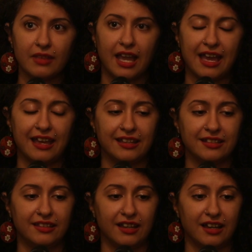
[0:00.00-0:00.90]

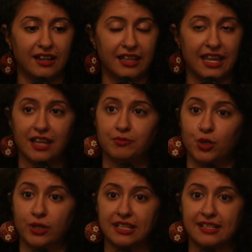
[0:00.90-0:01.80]
And he had
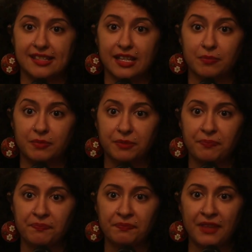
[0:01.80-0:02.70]
broken his hip.
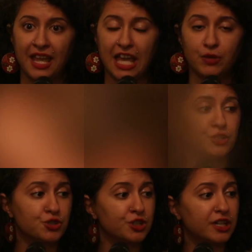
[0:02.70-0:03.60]
And we
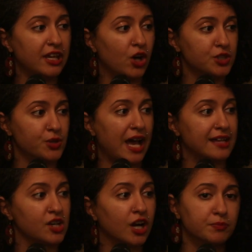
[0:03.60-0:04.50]
weren't sure, he also
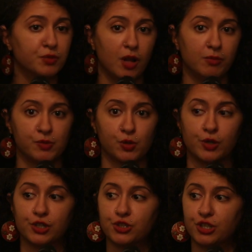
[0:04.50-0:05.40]
has heart problems, so we
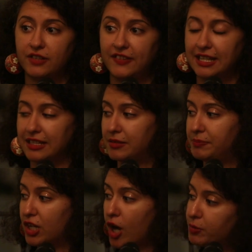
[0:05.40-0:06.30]
weren't sure if he can
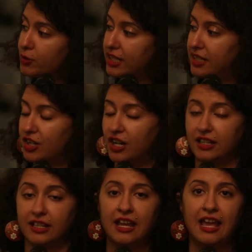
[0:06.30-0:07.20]
be operated
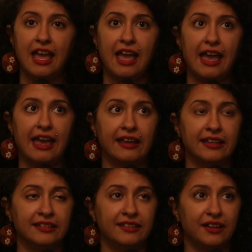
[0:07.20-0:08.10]
on.
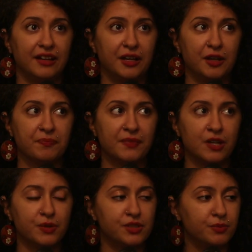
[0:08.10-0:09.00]
And
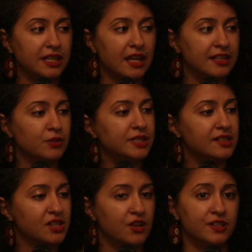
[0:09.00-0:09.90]
then we
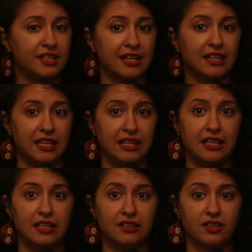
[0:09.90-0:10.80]
discovered that
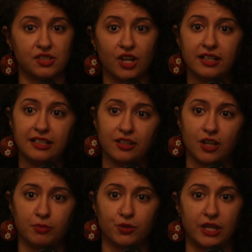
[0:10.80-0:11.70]
he does not need an
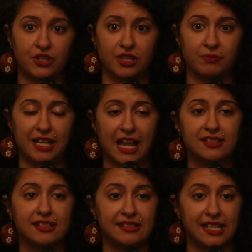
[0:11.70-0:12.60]
operation, but he
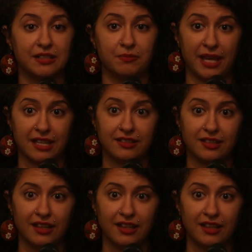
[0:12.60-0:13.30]
has to stay in bed